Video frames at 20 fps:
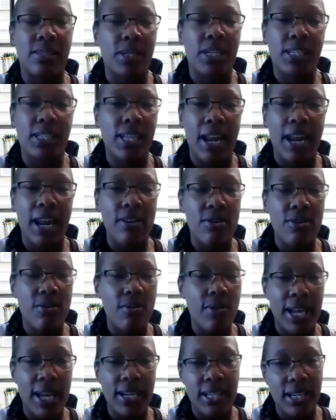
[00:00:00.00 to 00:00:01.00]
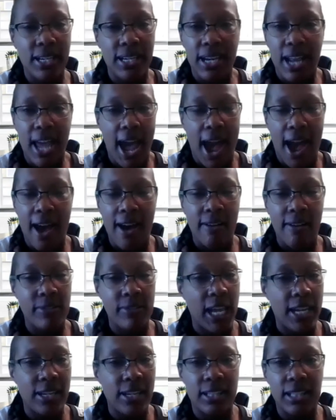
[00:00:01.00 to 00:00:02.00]
because I knew I didn't have
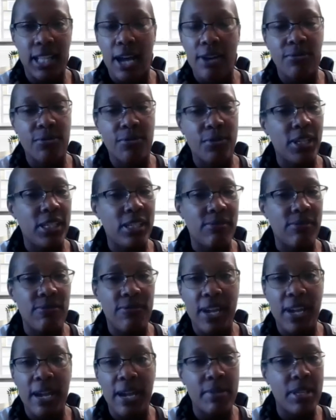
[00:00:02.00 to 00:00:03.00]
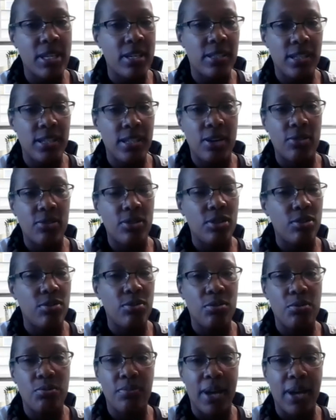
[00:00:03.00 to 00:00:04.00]
like a lot of friends and family to sell
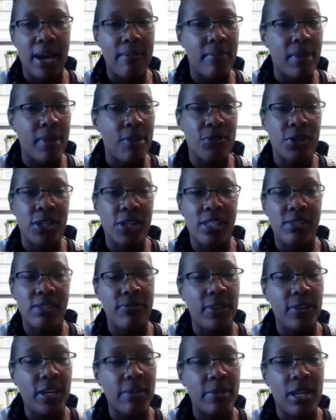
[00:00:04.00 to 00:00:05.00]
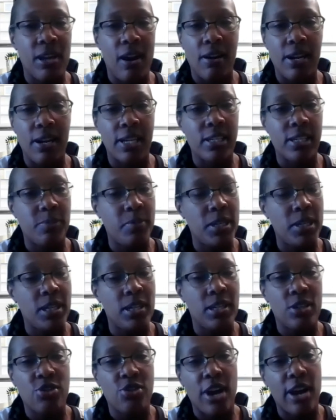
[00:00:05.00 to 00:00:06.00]
to. My my friends and family are
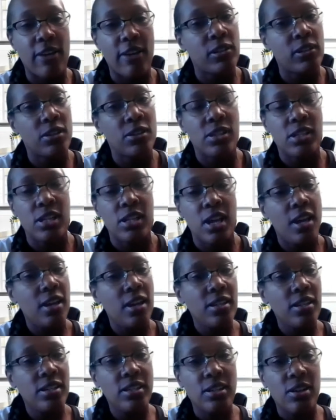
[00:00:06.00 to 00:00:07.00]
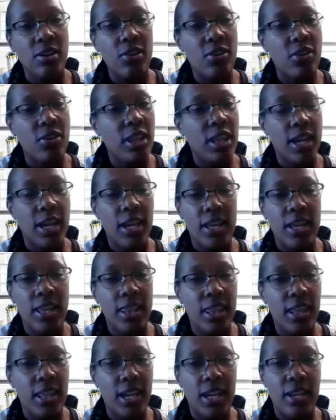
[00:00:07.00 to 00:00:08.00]
Expedia travelers, so they
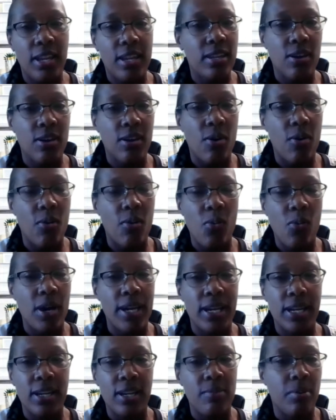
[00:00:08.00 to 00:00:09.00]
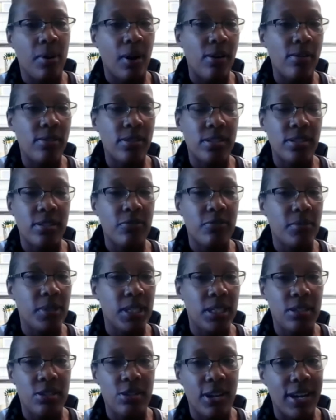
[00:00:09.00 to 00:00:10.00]
they don't want any parts of
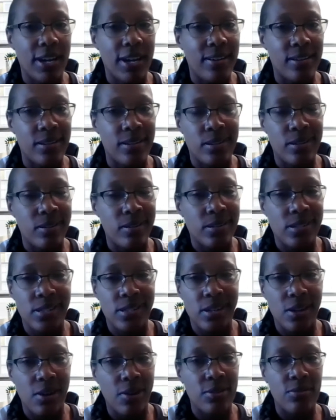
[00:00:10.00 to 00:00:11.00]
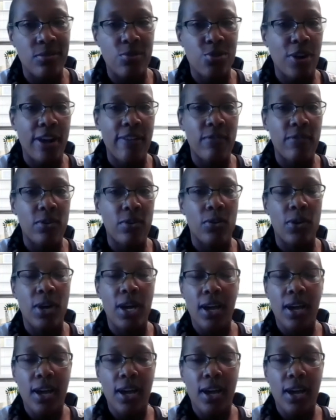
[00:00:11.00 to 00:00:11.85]
me trying to sell them travel.